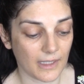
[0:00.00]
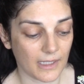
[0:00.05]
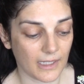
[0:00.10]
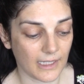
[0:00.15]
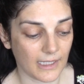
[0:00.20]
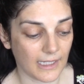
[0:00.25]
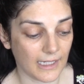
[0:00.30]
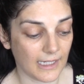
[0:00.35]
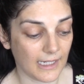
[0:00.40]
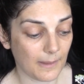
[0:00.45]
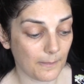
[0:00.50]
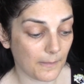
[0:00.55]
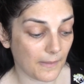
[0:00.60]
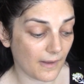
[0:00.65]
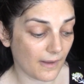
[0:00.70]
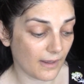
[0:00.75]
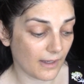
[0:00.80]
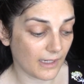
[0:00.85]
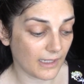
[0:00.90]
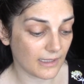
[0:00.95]
that I can get
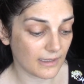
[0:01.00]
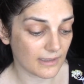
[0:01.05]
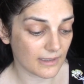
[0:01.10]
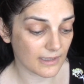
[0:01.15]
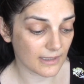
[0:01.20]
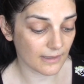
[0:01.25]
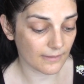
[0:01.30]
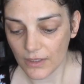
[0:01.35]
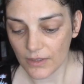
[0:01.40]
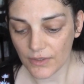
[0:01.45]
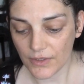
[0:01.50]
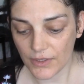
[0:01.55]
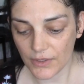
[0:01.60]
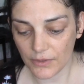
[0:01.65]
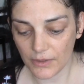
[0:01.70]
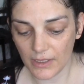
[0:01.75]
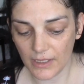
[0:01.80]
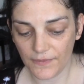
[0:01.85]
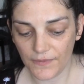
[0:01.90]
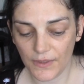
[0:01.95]
behind.
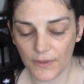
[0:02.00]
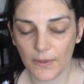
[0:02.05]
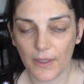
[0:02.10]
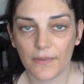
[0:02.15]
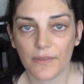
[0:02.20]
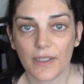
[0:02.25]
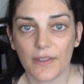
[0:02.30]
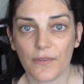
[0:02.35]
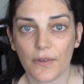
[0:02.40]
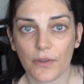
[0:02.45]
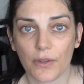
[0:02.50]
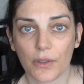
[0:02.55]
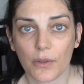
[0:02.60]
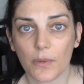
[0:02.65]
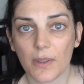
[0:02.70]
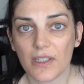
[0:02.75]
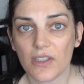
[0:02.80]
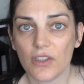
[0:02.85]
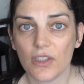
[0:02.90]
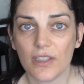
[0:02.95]
So if you have any further
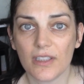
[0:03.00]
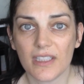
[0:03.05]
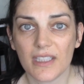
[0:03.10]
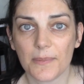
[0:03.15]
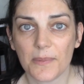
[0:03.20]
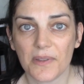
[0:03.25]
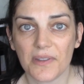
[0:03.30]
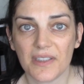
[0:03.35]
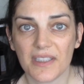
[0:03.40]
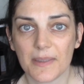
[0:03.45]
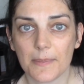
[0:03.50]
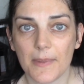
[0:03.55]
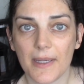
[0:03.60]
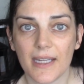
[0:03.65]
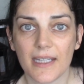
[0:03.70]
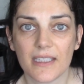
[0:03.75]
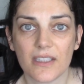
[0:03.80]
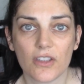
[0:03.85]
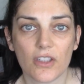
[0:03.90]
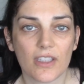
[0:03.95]
questions about this
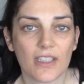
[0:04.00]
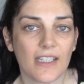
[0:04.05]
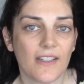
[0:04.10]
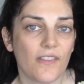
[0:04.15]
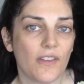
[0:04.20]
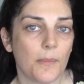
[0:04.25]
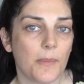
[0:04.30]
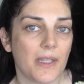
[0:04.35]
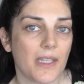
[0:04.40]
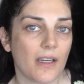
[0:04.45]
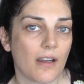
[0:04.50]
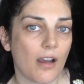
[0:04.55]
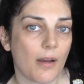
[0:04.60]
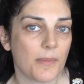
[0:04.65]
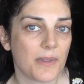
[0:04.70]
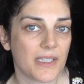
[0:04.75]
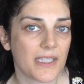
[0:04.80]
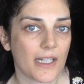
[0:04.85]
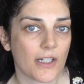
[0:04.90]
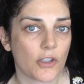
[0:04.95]
mask, just leave them in the
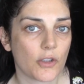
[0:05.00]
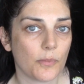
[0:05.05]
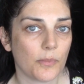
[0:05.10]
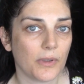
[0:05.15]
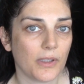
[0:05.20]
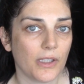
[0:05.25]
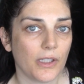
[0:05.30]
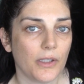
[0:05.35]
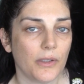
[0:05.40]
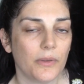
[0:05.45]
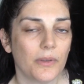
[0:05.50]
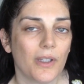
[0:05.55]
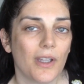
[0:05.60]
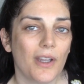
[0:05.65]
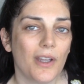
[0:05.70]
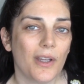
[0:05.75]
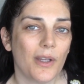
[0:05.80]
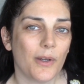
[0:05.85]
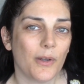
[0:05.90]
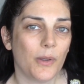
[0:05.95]
comment section below.
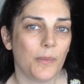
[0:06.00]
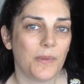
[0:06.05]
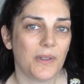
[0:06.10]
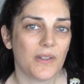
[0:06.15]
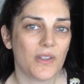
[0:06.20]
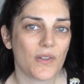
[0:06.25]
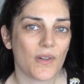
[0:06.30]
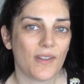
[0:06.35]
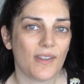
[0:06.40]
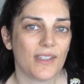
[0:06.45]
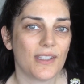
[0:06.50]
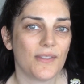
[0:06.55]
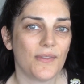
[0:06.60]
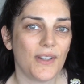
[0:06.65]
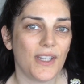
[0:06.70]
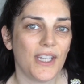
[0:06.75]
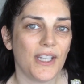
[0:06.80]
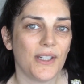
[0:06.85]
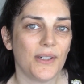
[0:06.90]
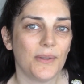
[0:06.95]
Hope you enjoyed this
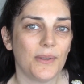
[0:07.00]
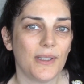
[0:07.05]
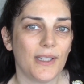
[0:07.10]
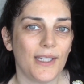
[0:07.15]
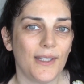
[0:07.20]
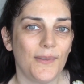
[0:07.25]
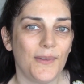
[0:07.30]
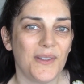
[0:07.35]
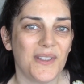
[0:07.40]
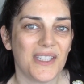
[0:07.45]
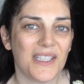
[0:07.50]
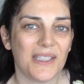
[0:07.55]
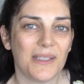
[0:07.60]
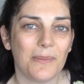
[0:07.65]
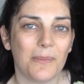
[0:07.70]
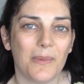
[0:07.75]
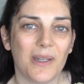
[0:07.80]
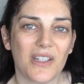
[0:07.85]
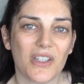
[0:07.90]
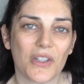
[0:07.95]
video. If you
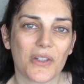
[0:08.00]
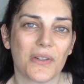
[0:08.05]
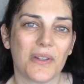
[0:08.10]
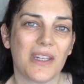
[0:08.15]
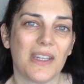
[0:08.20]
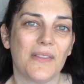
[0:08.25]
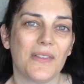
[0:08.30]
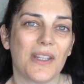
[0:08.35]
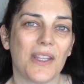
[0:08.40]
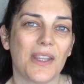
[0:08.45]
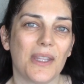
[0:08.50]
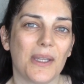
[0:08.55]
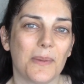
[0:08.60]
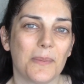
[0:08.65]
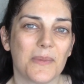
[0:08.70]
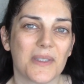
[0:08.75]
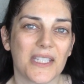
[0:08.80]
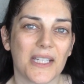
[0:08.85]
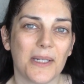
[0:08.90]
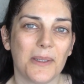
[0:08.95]
did, make sure you give it a
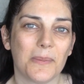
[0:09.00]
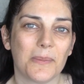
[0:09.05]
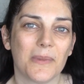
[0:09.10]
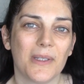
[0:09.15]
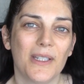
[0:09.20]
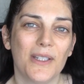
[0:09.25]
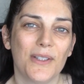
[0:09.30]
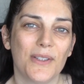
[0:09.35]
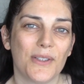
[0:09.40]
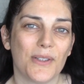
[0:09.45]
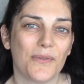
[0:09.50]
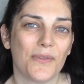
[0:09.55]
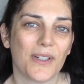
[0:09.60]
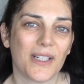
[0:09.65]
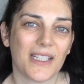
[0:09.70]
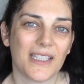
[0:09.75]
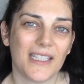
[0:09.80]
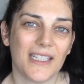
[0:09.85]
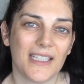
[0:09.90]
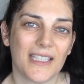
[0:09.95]
thumbs up. Don't
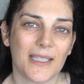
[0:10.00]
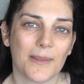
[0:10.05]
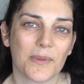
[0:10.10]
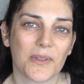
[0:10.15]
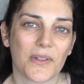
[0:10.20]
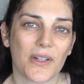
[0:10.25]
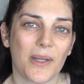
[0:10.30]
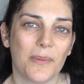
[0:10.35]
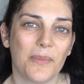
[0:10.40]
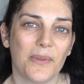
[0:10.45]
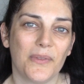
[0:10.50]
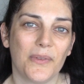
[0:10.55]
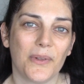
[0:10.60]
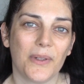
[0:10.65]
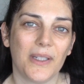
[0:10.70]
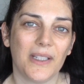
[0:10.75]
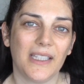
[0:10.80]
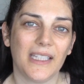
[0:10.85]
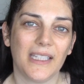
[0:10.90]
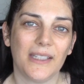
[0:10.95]
forget to hit subscribe before
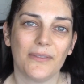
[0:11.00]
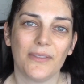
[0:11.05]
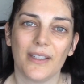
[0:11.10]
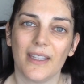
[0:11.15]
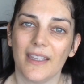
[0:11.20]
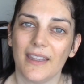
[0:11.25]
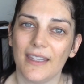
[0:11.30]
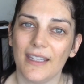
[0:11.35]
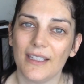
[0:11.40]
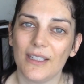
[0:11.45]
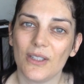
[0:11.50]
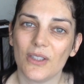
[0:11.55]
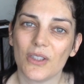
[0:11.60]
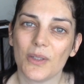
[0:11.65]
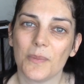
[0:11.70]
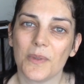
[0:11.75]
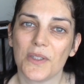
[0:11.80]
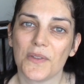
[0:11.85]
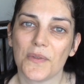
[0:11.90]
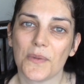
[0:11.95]
you leave. Thank you
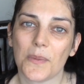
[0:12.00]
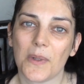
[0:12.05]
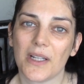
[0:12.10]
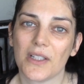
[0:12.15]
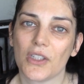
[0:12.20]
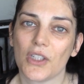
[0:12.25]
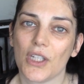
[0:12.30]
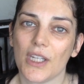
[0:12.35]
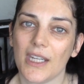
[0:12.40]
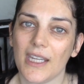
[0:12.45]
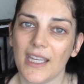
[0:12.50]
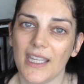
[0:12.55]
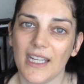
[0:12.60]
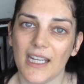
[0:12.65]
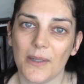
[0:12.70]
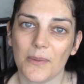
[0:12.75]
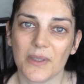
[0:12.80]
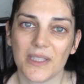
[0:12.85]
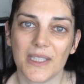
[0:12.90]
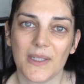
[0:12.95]
so much for watching, and
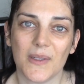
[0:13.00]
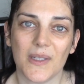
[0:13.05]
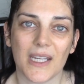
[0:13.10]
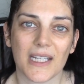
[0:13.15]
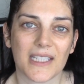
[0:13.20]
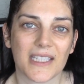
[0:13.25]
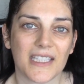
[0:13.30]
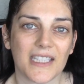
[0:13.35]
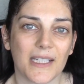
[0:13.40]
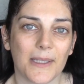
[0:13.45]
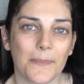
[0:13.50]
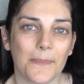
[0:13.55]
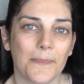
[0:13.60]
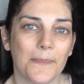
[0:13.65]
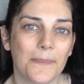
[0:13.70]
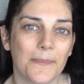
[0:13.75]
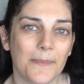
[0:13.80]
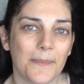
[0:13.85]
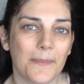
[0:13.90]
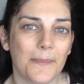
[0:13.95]
I will see you next time.
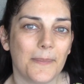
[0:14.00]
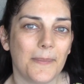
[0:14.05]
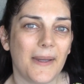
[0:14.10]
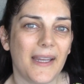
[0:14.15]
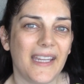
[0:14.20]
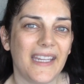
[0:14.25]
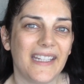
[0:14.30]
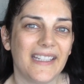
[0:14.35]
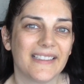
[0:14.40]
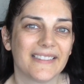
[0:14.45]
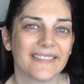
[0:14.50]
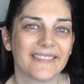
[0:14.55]
Bye!